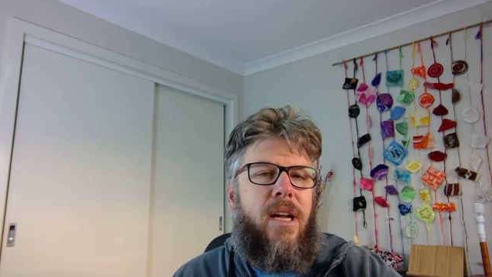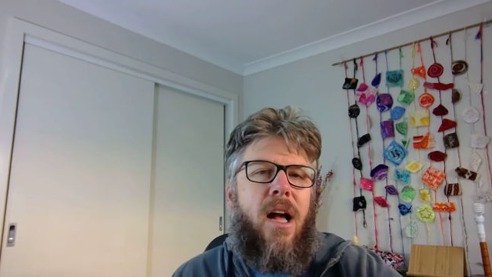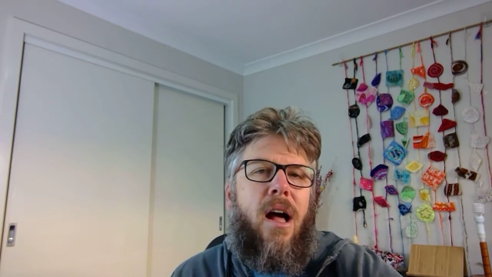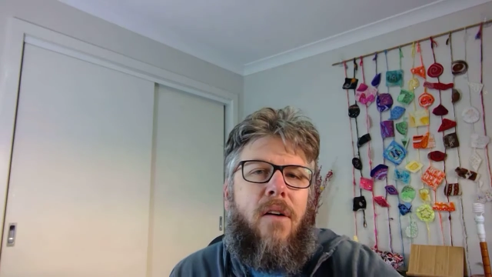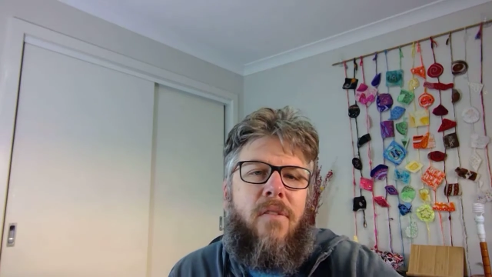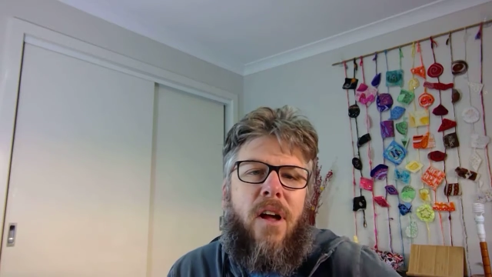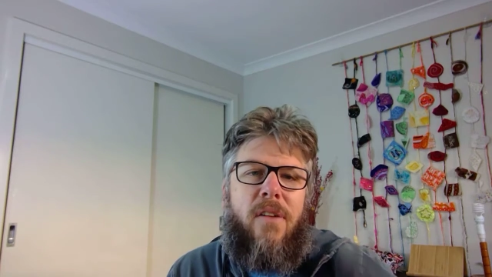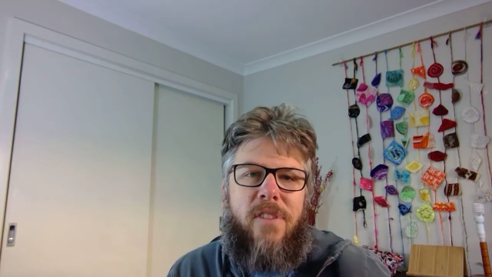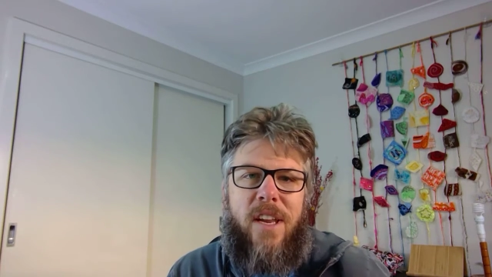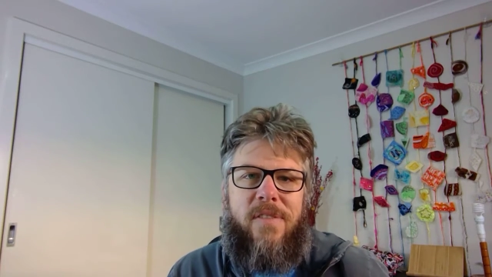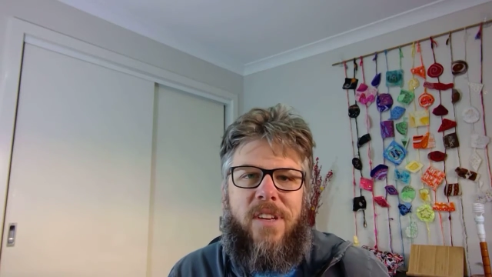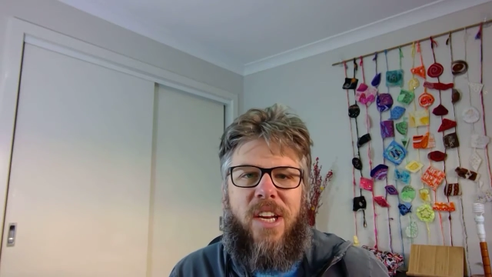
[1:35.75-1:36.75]
I've
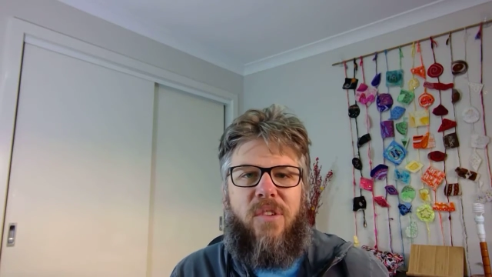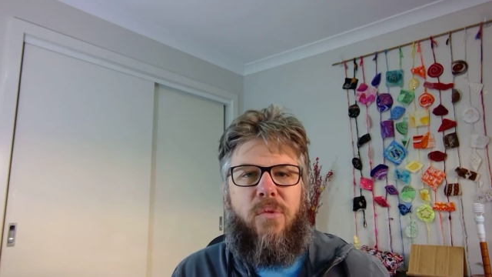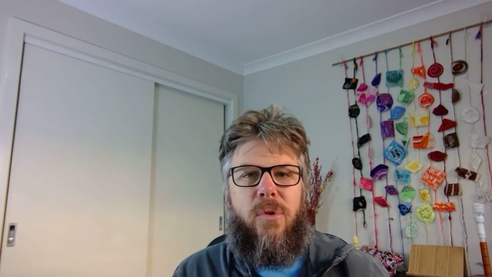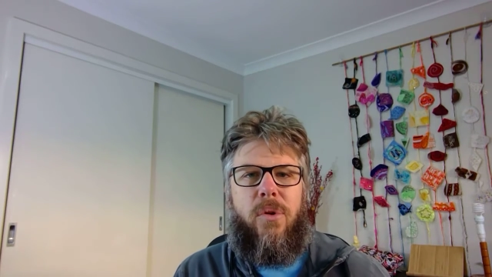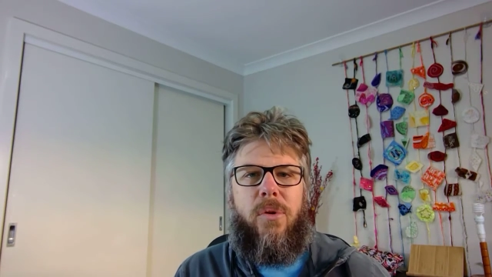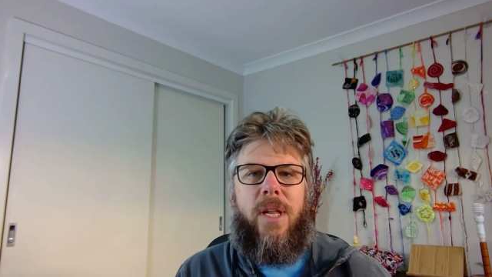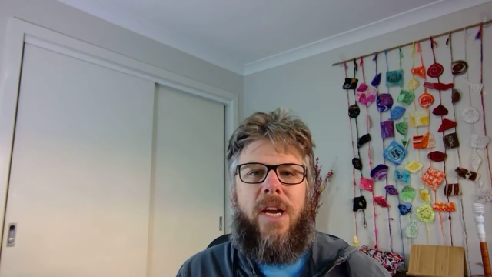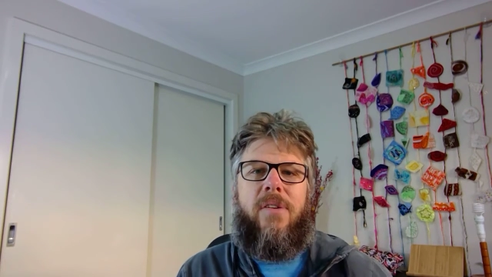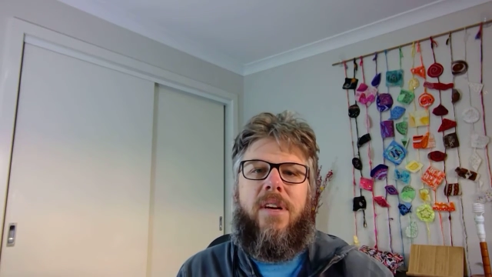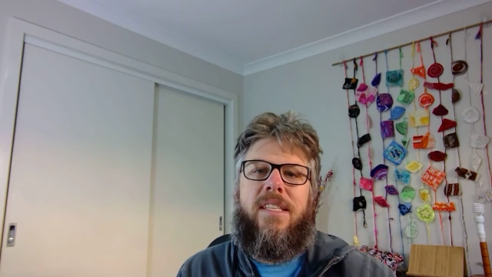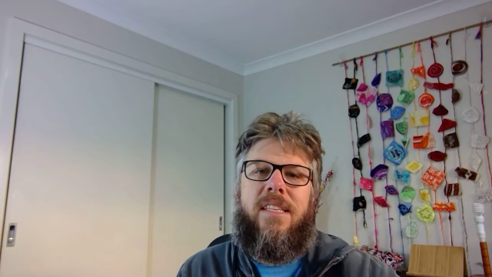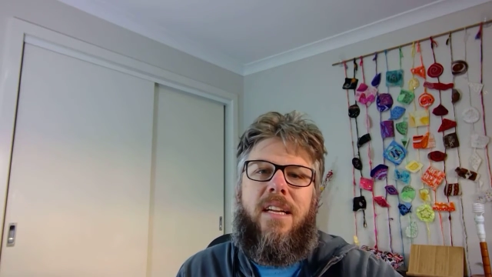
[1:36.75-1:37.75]
lived in rural
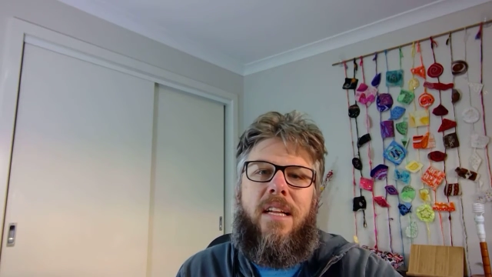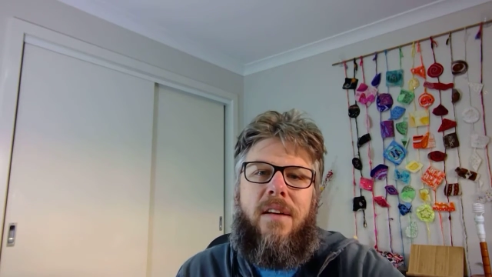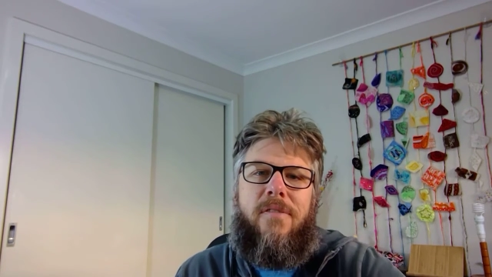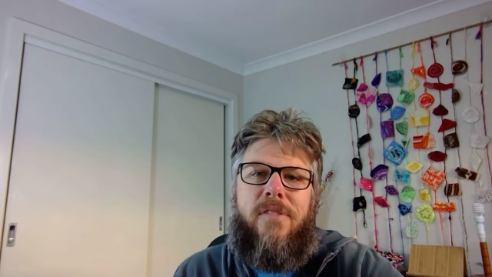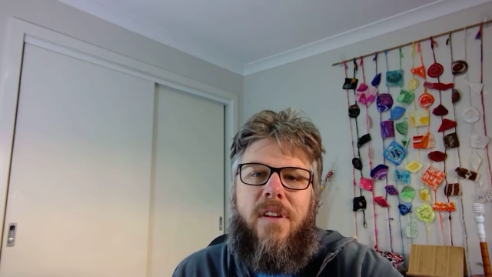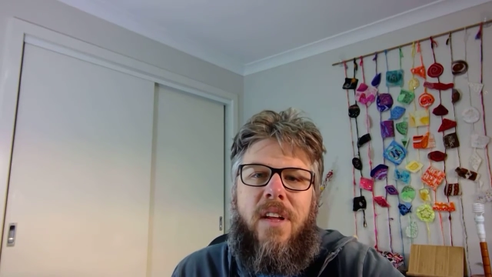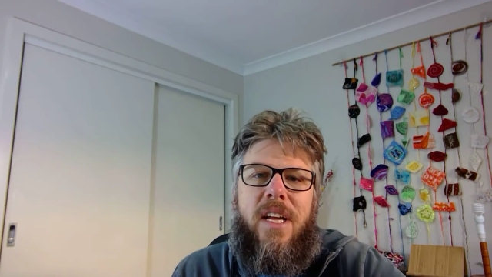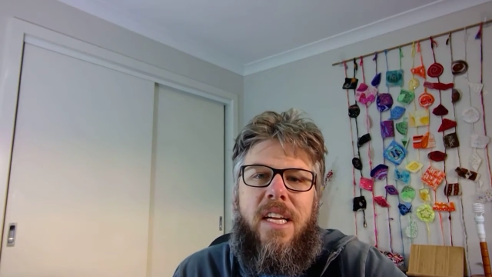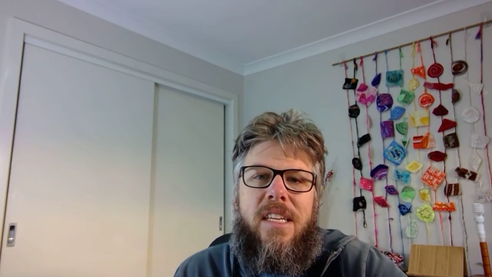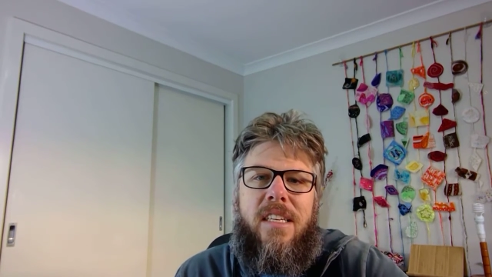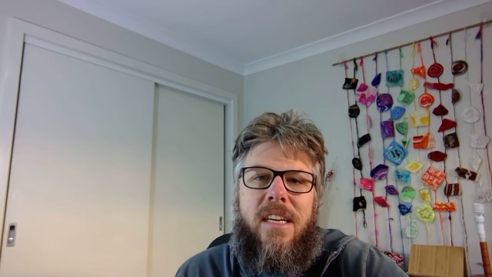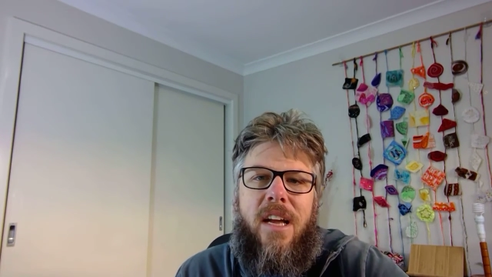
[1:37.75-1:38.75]
areas enough
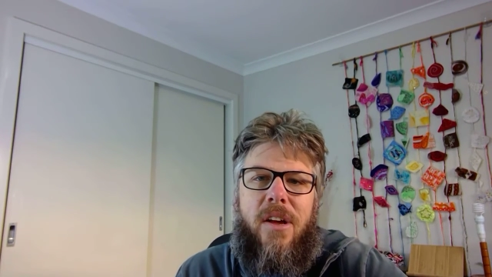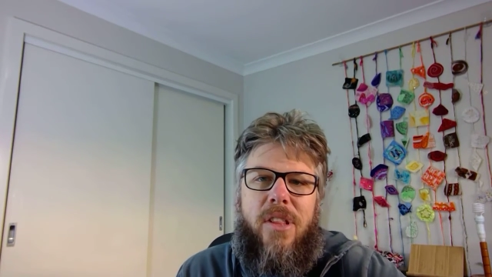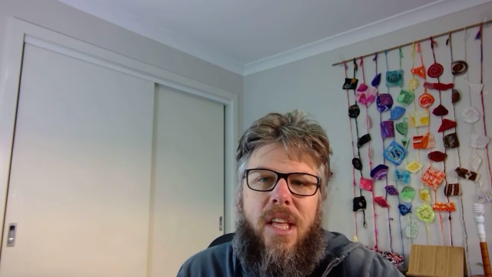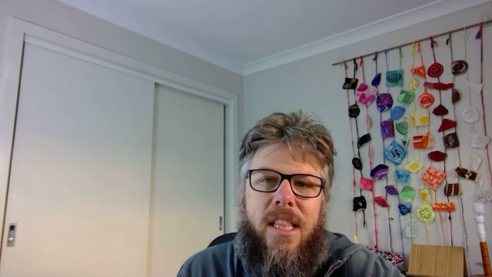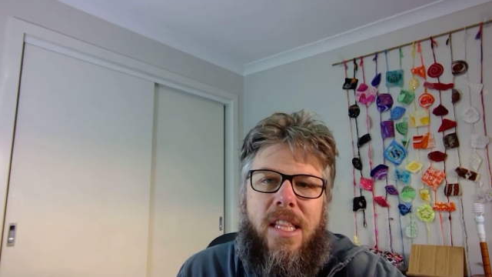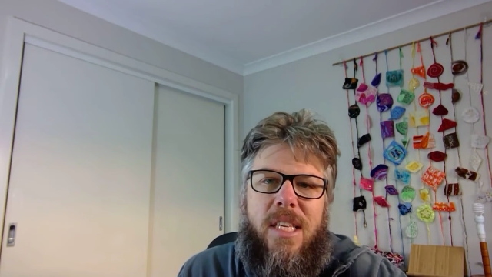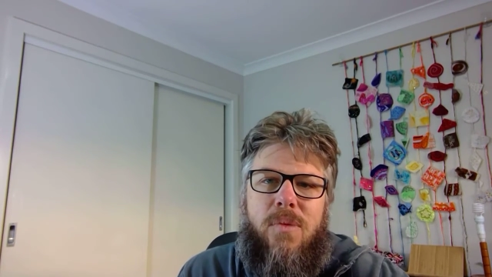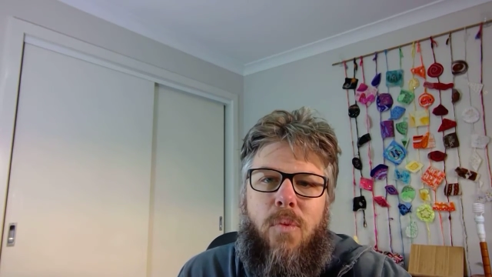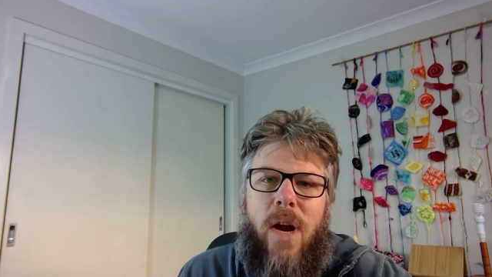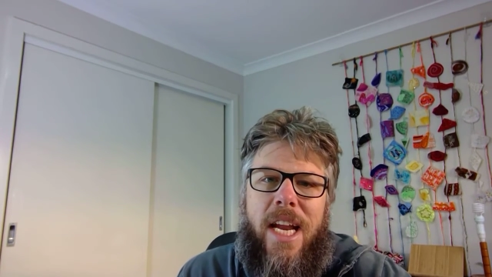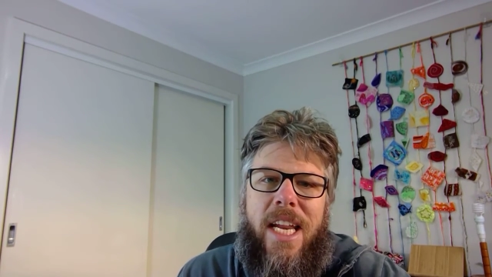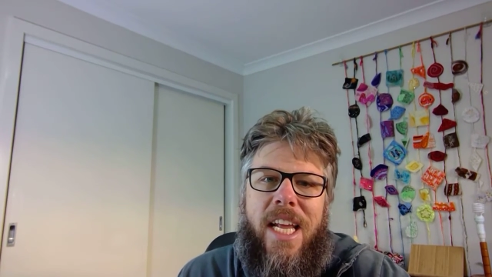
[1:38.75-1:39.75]
to know that this
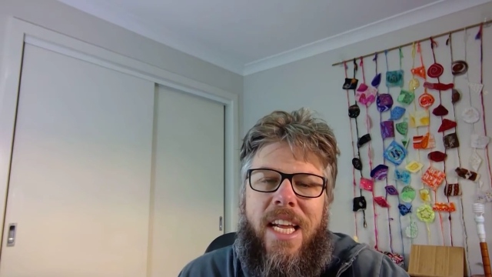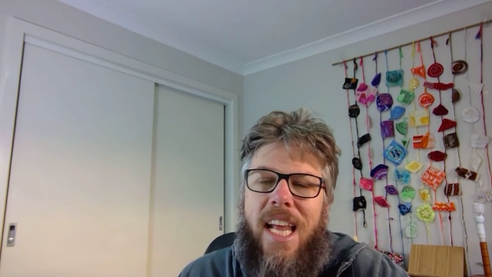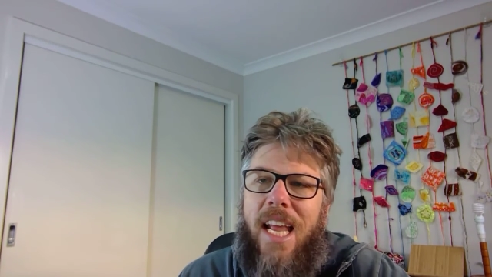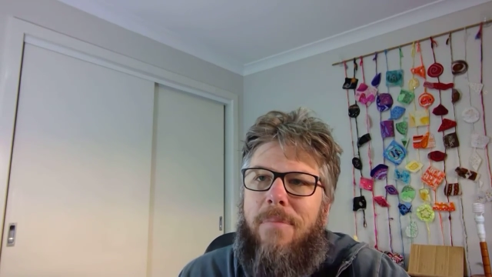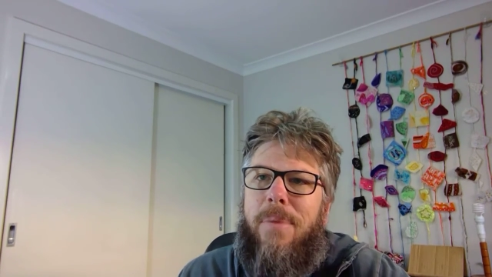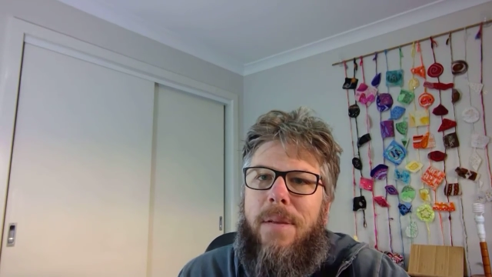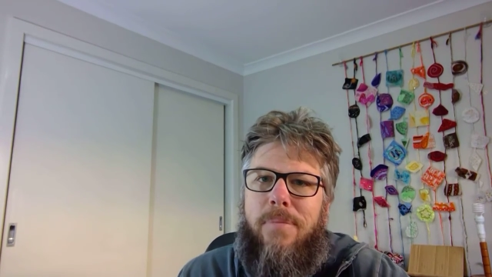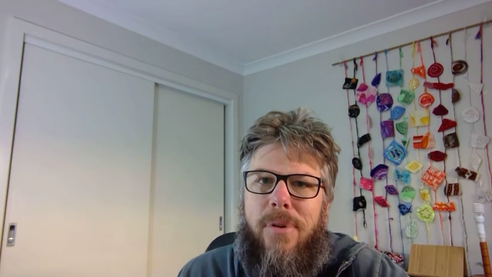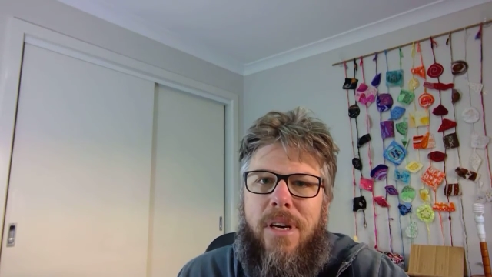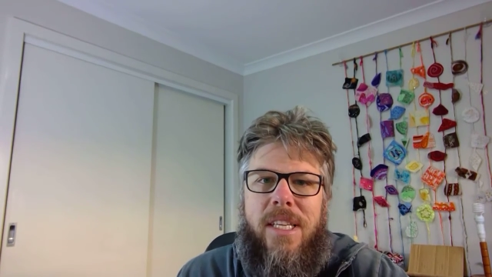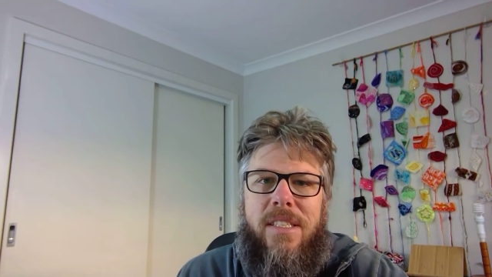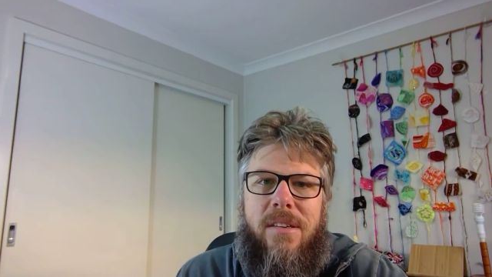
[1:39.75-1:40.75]
waiting can be
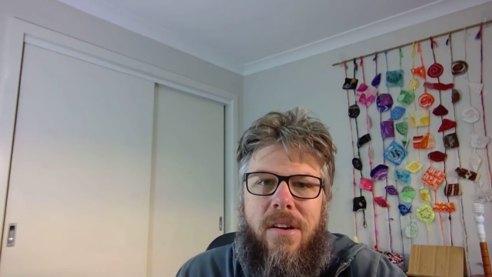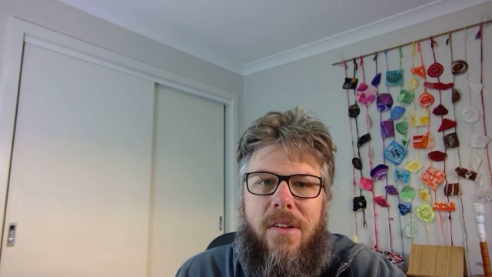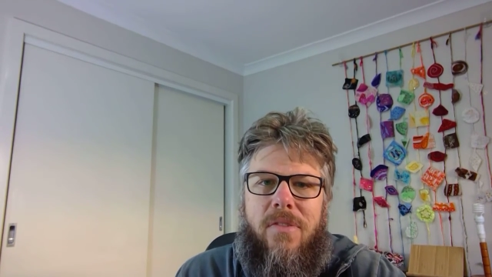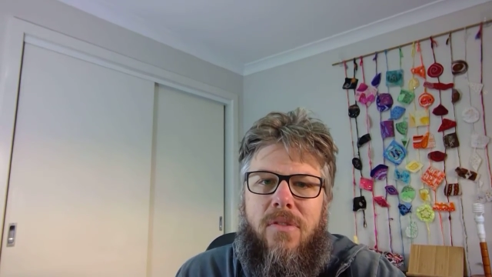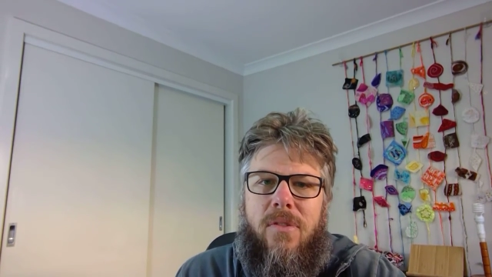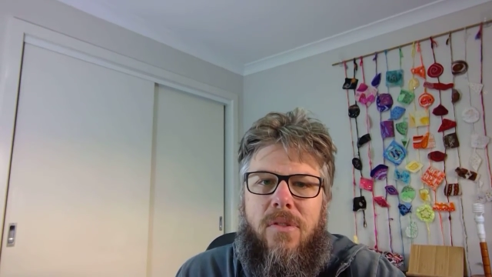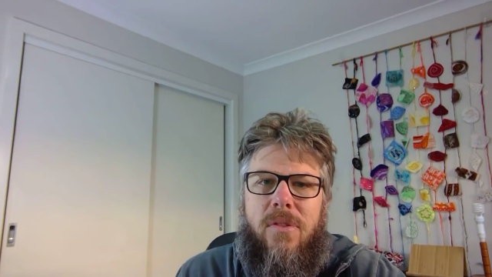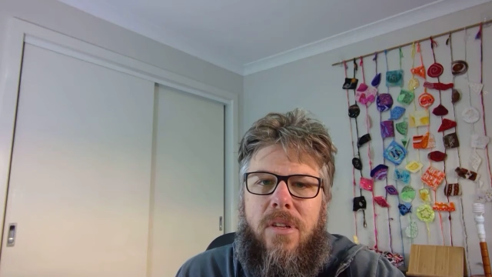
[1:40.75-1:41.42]
pretty stressful.